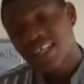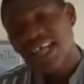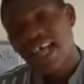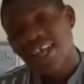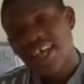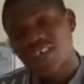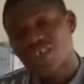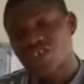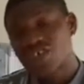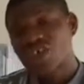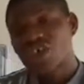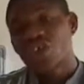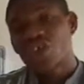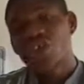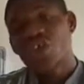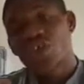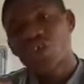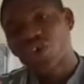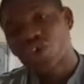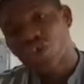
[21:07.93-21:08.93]
That is,
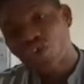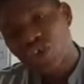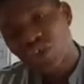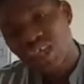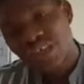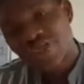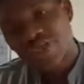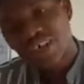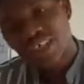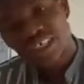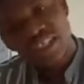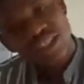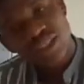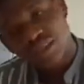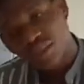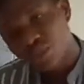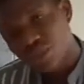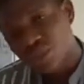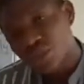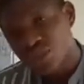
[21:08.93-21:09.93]
your green
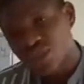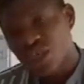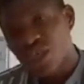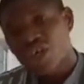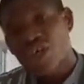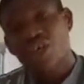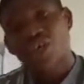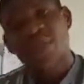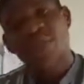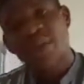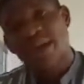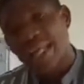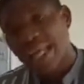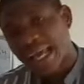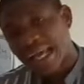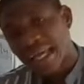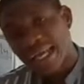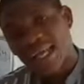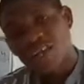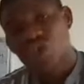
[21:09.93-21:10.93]
vegetables, your
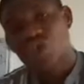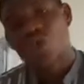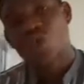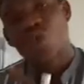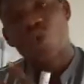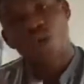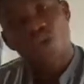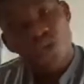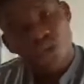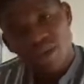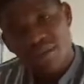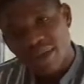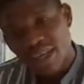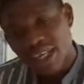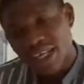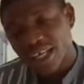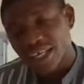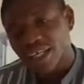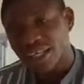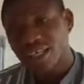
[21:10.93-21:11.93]
bananas, your
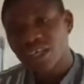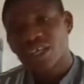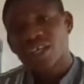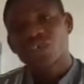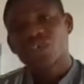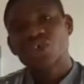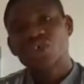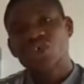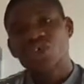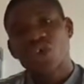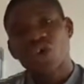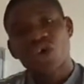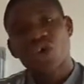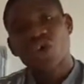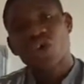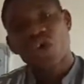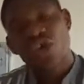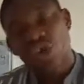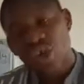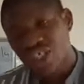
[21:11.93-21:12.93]
watermelon, your
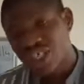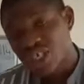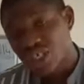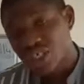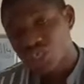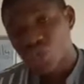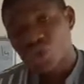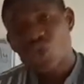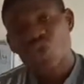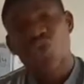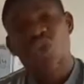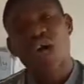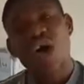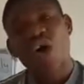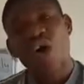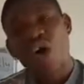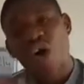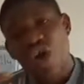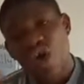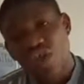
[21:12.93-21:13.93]
oranges. Those
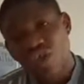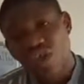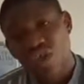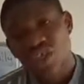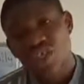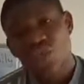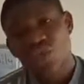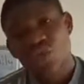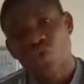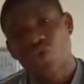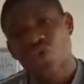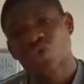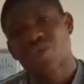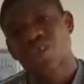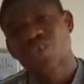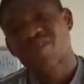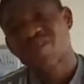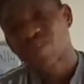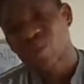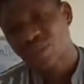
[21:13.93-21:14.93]
are all great
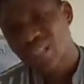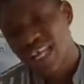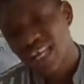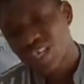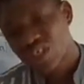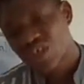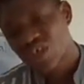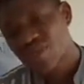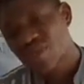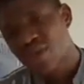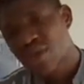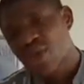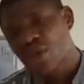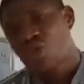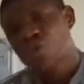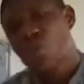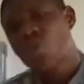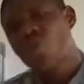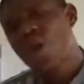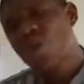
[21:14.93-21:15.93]
sources of potassium.
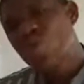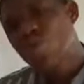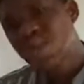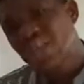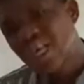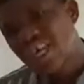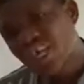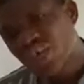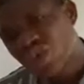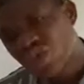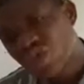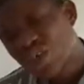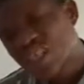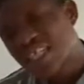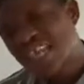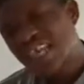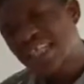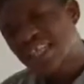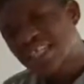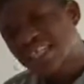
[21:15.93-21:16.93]
So when we
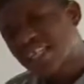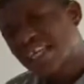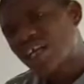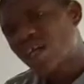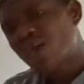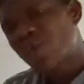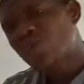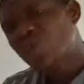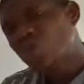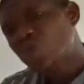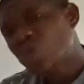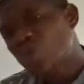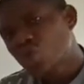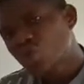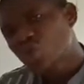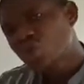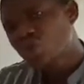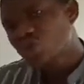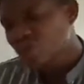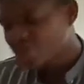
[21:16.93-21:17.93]
increase intake of those
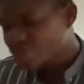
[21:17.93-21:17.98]
sorts